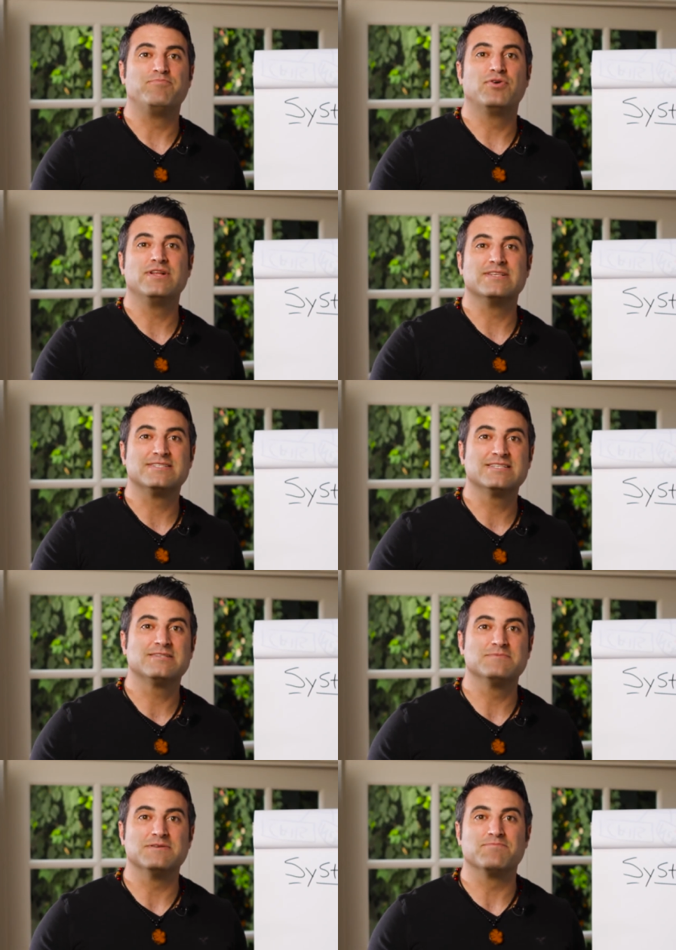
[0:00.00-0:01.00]
putting the
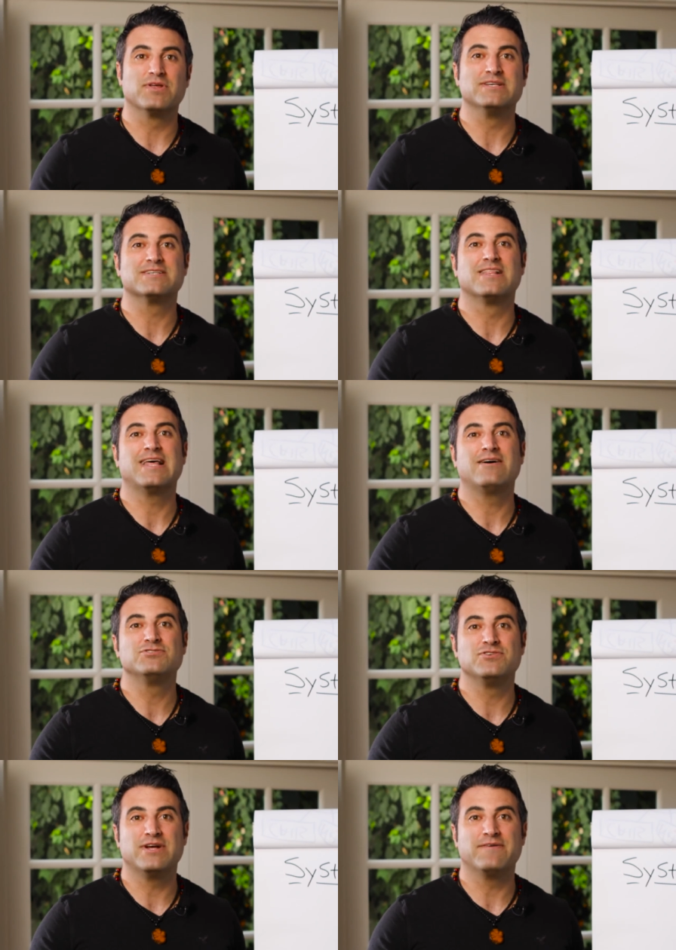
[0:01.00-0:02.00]
systems in place
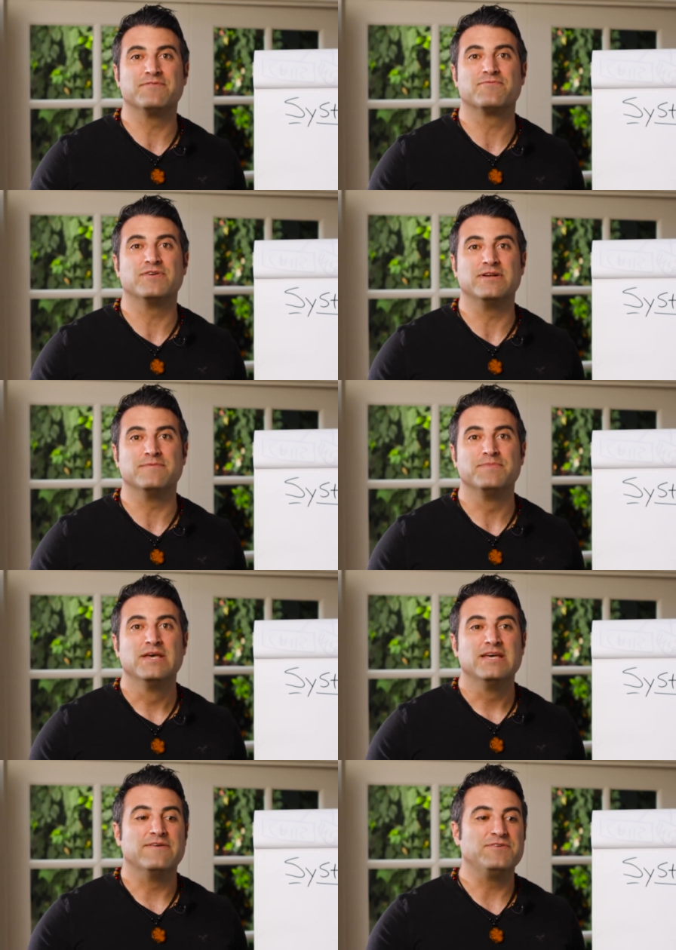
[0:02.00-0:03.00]
allows you to have the freedom.
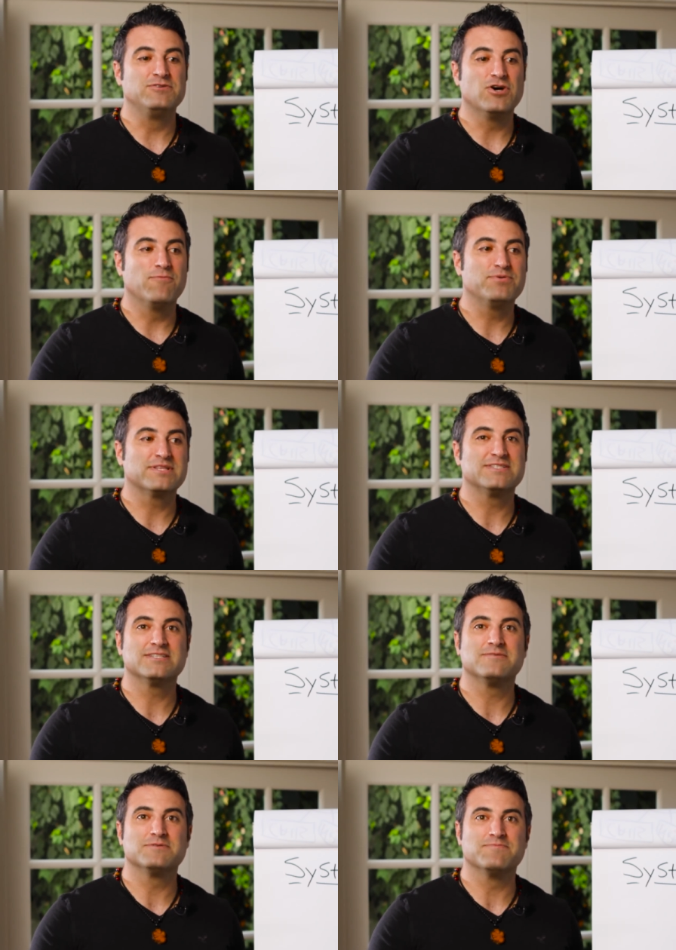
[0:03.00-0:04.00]
If you don't put the
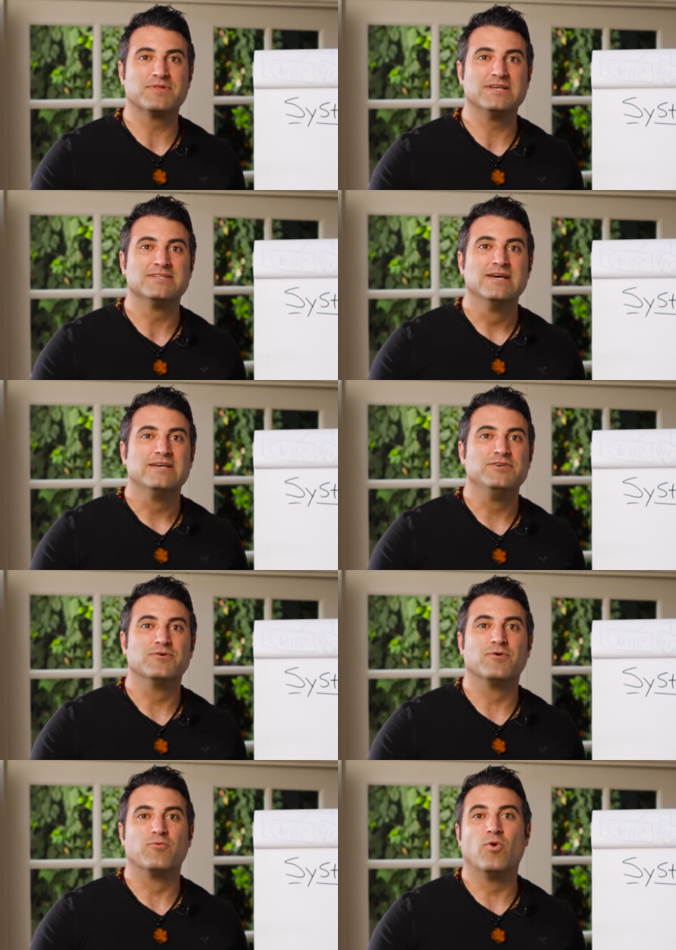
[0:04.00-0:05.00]
systems in place,
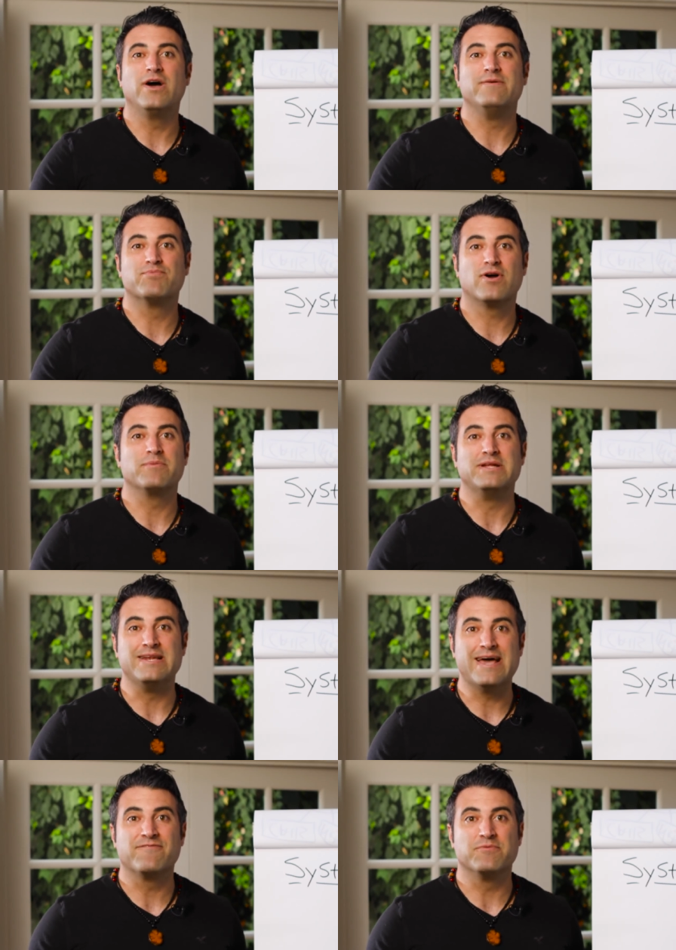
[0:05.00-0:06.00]
you'll, one, probably
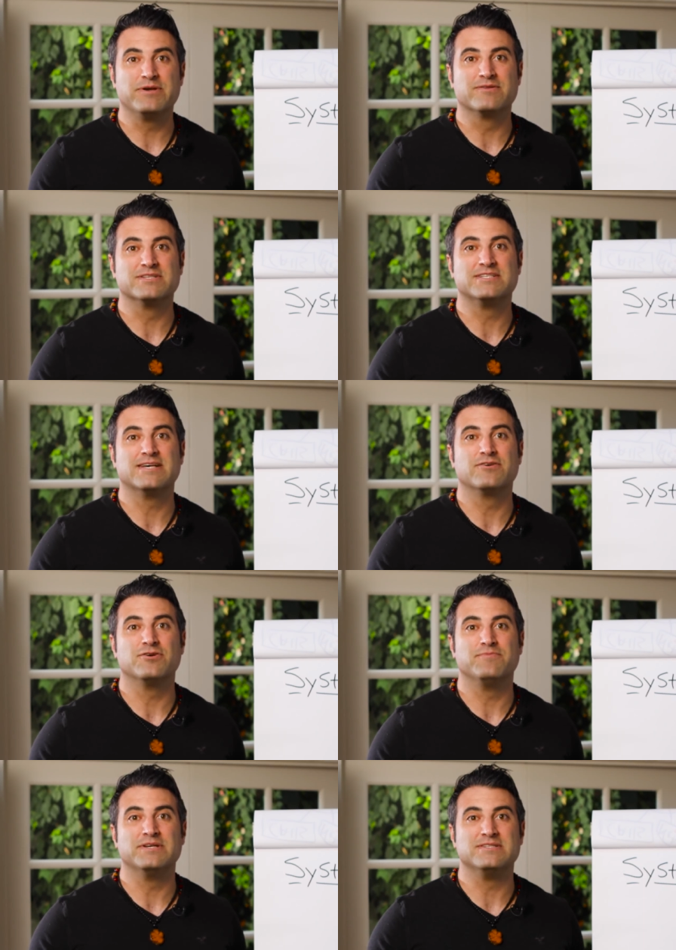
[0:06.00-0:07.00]
never be able to sell
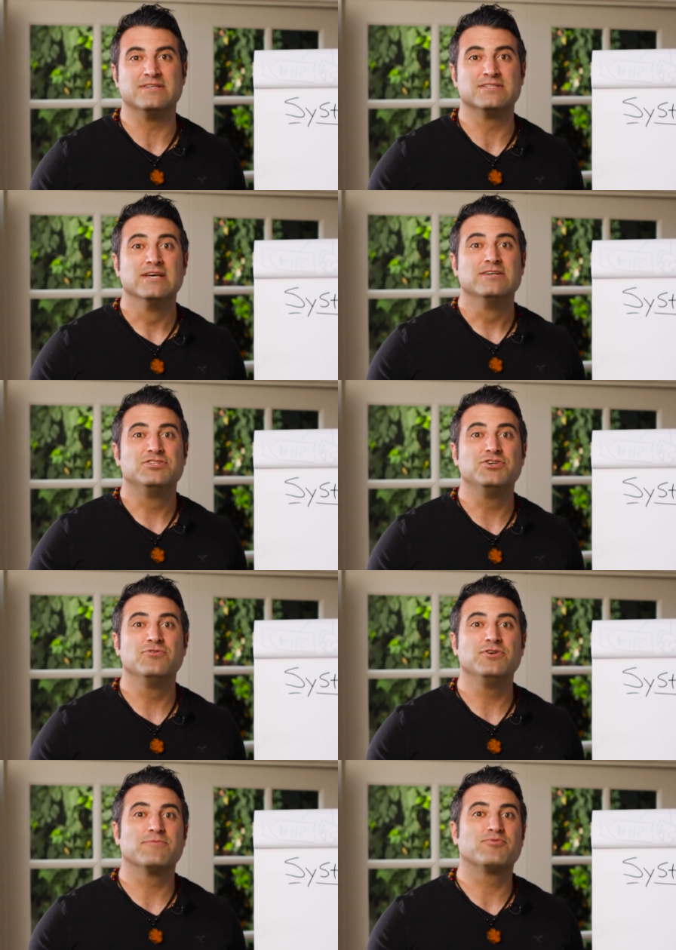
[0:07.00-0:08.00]
your business.
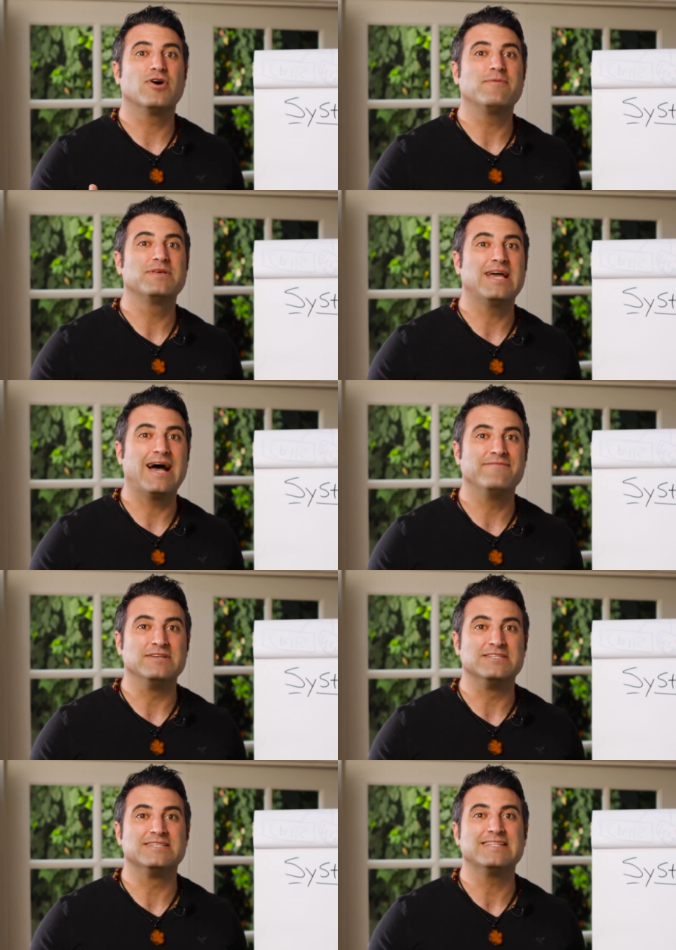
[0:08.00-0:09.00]
Two, you're probably
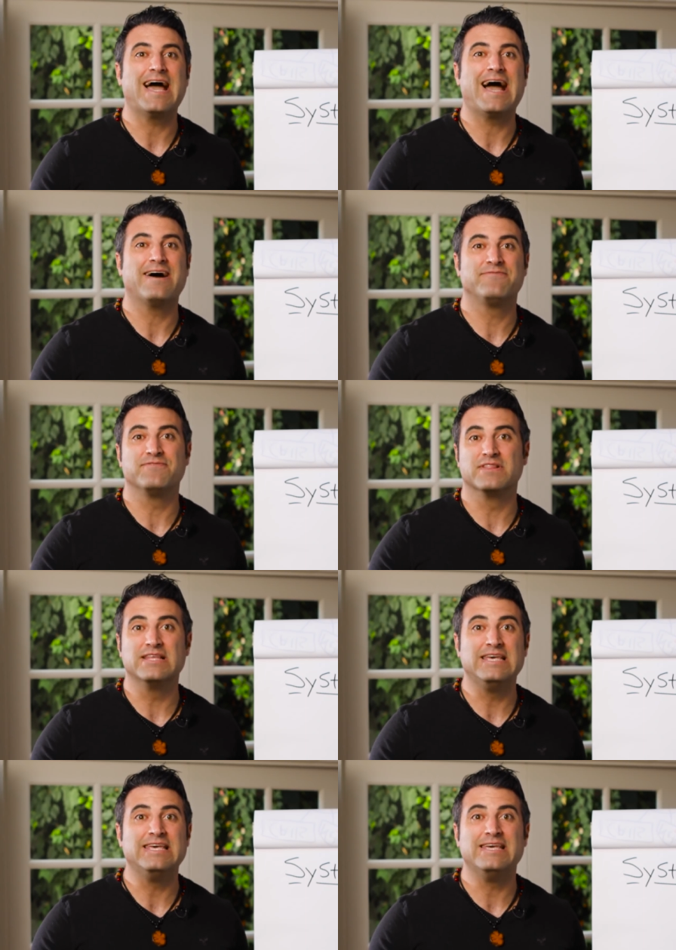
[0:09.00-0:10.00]
having staff
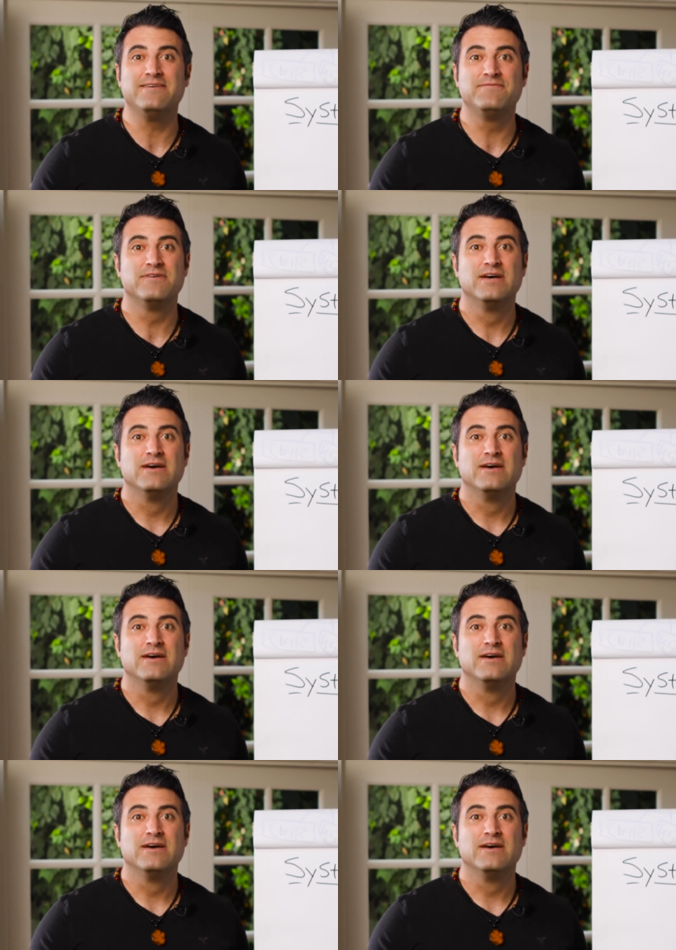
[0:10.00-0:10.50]
leave,